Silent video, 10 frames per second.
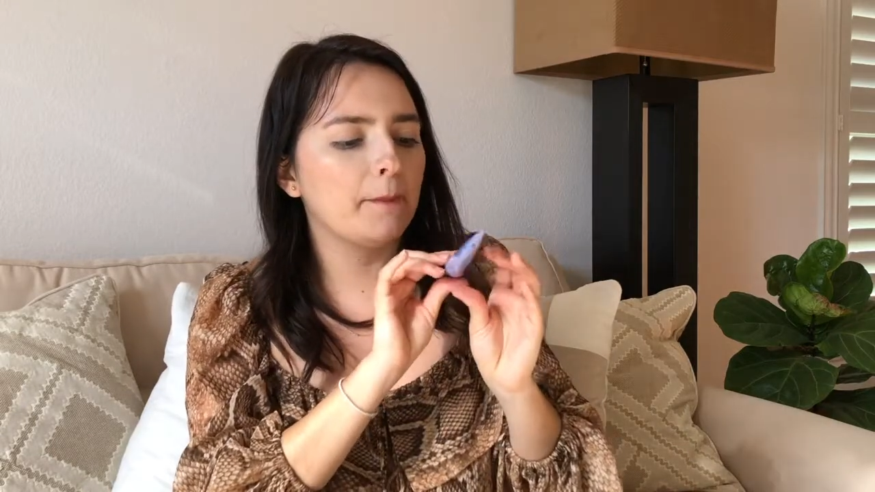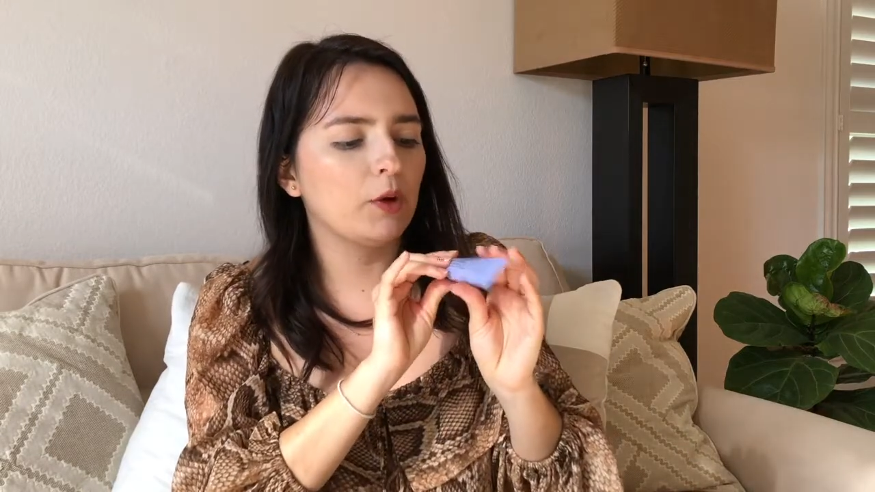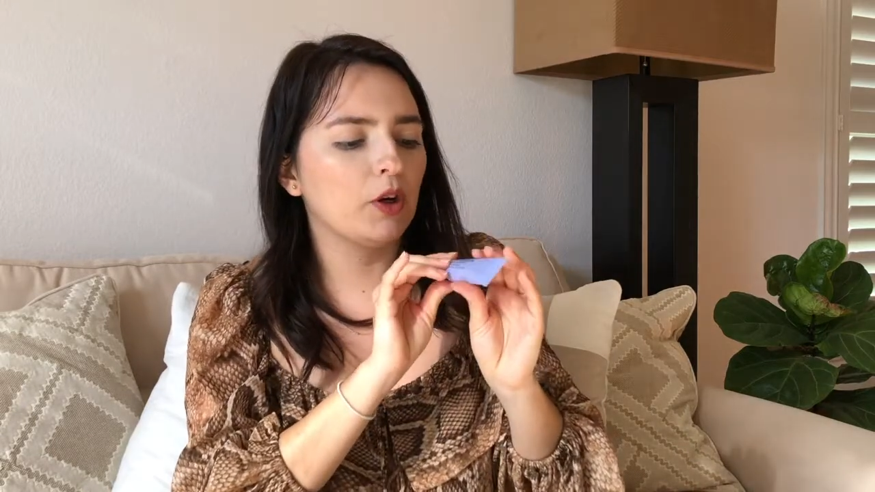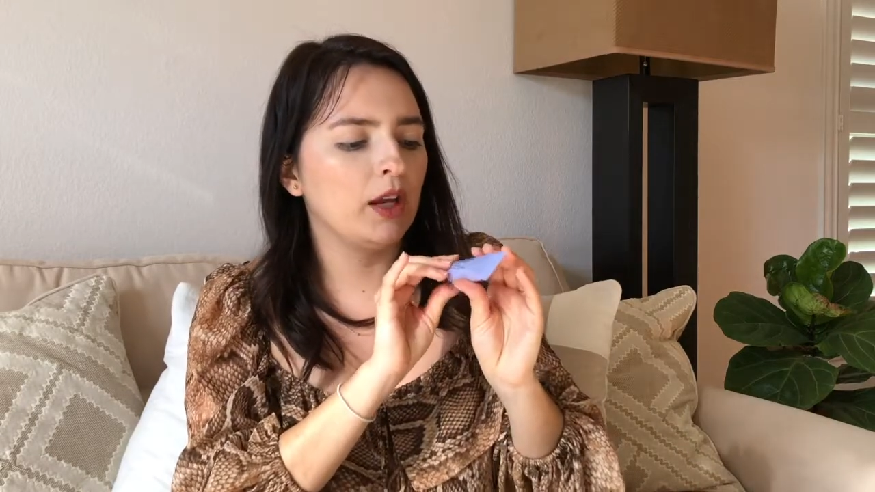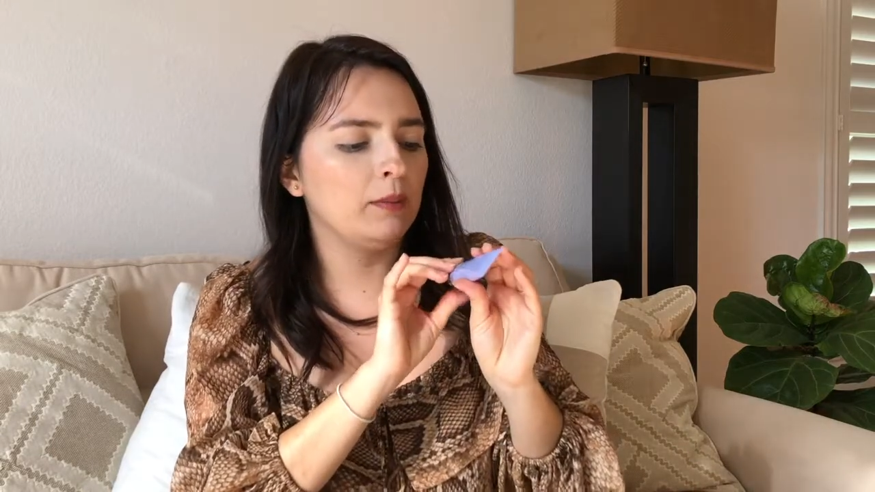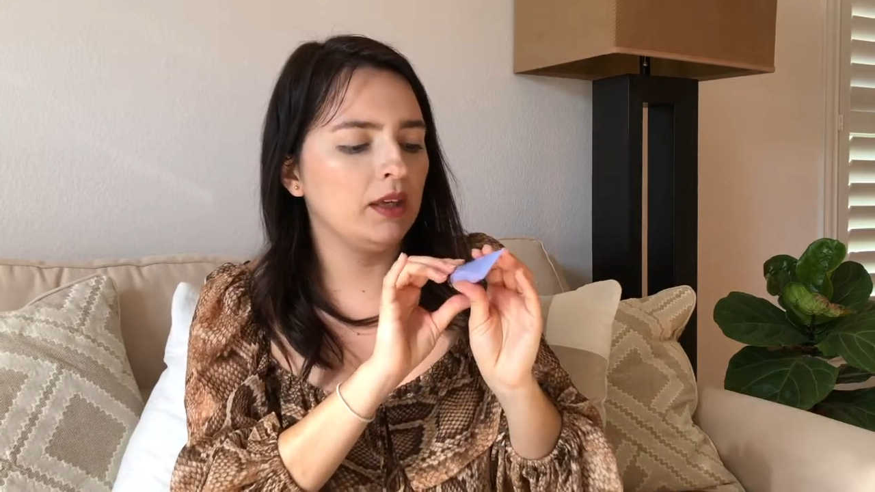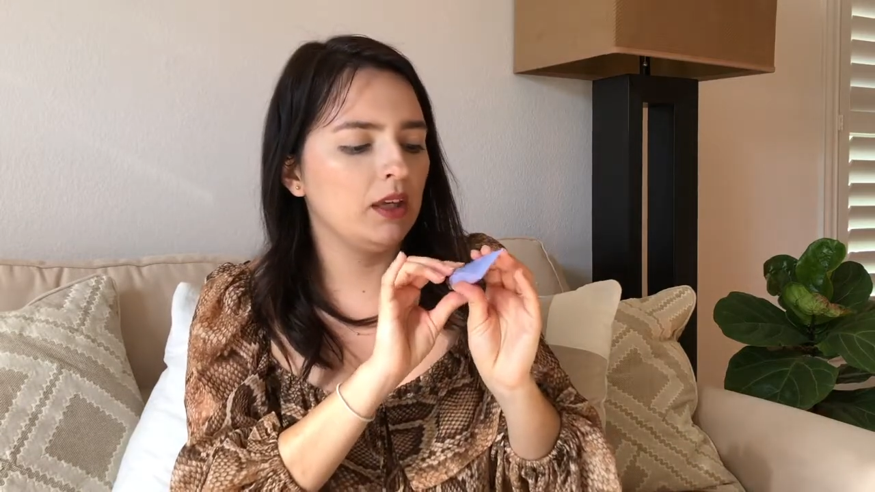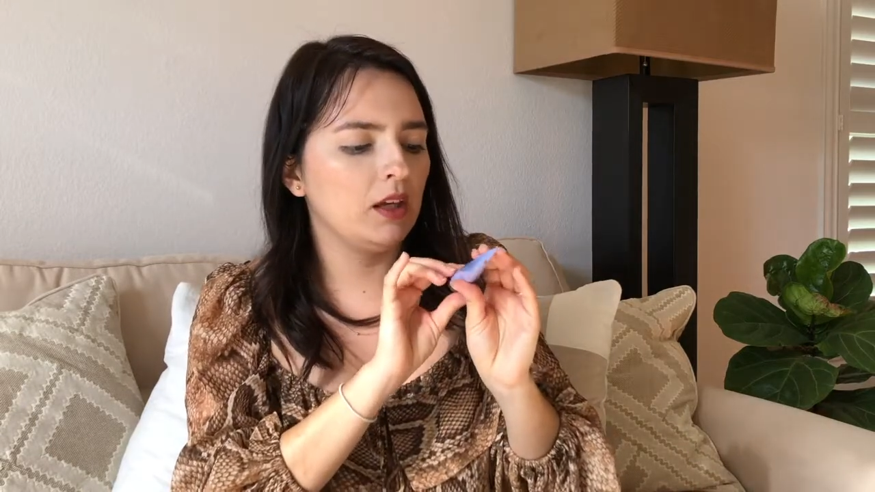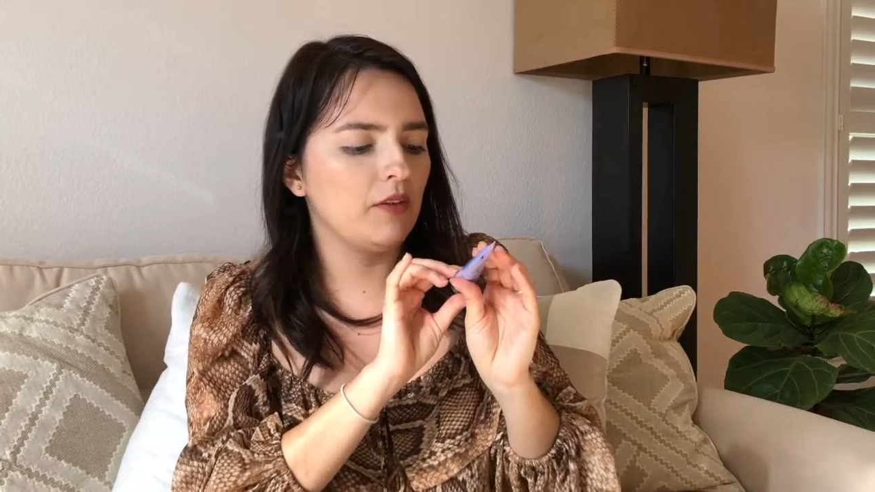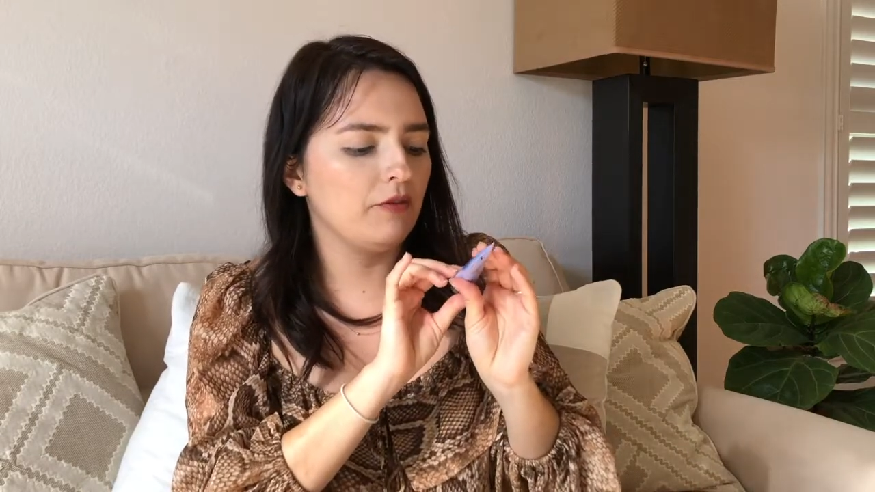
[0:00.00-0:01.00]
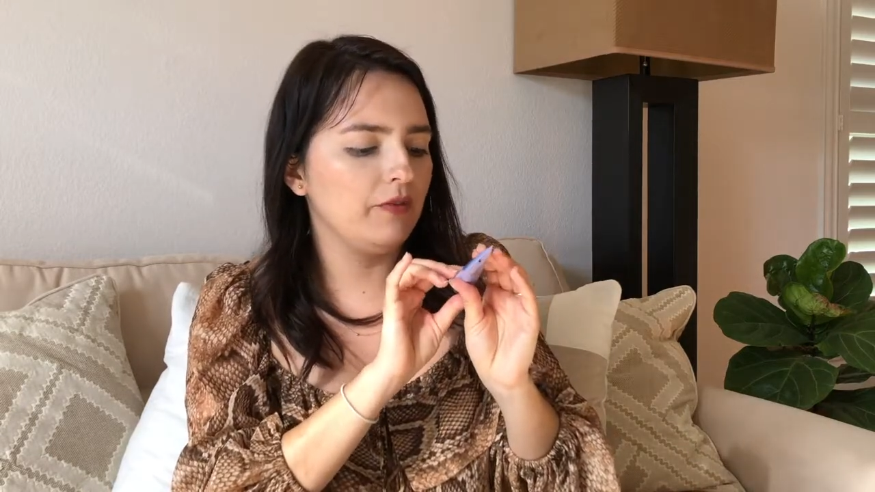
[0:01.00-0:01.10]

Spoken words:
priming